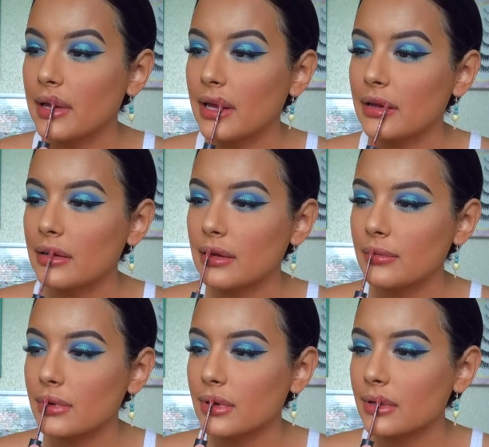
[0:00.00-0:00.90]
and I
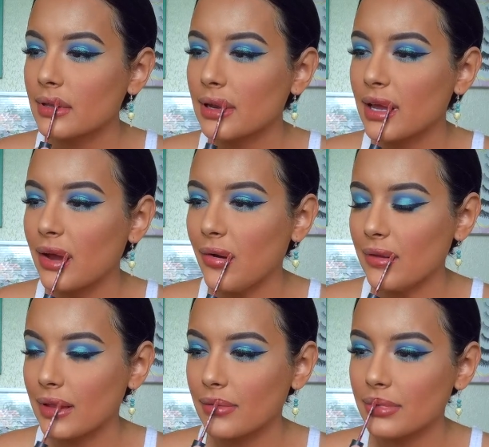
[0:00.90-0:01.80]
named her Catalea,
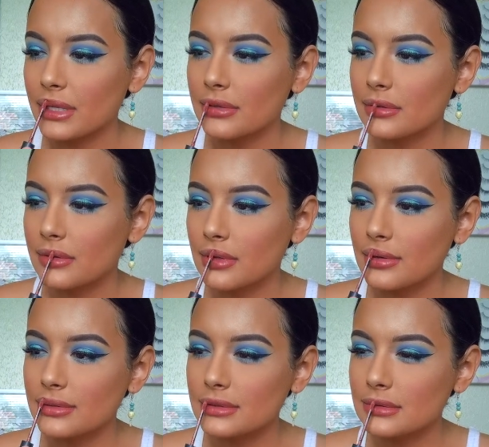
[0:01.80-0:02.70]
would that be too
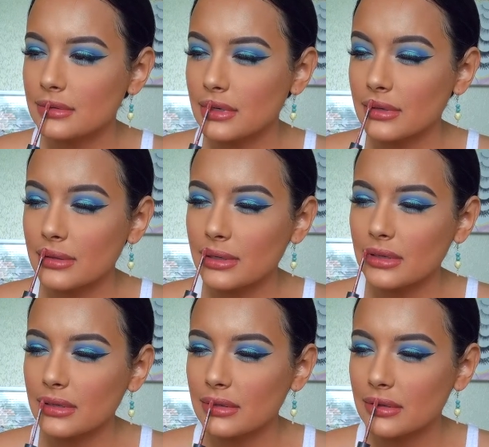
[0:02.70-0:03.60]
close to
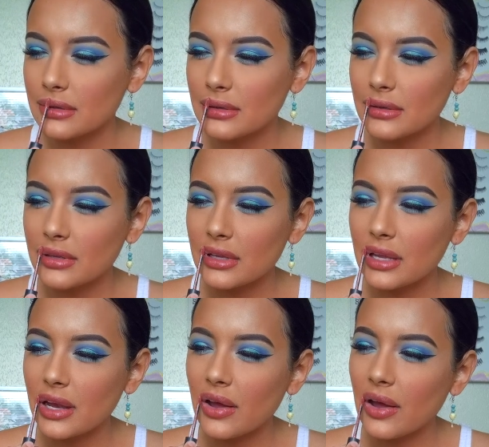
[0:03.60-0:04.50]
Aaliyah? You know?